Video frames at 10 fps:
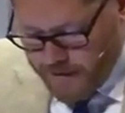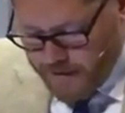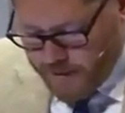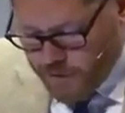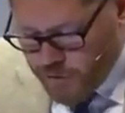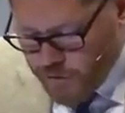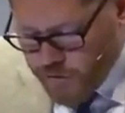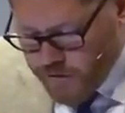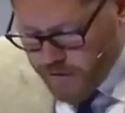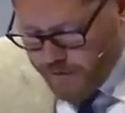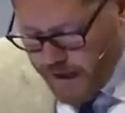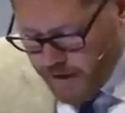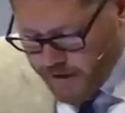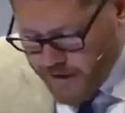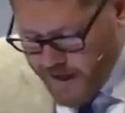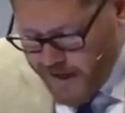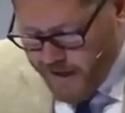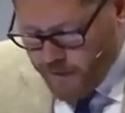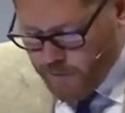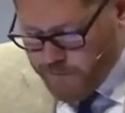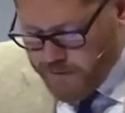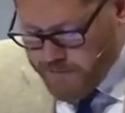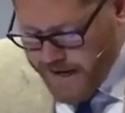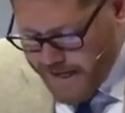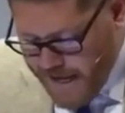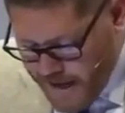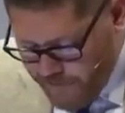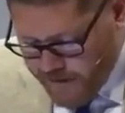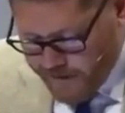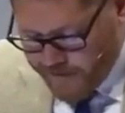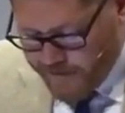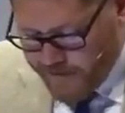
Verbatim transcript: that the truth of our King would be made evident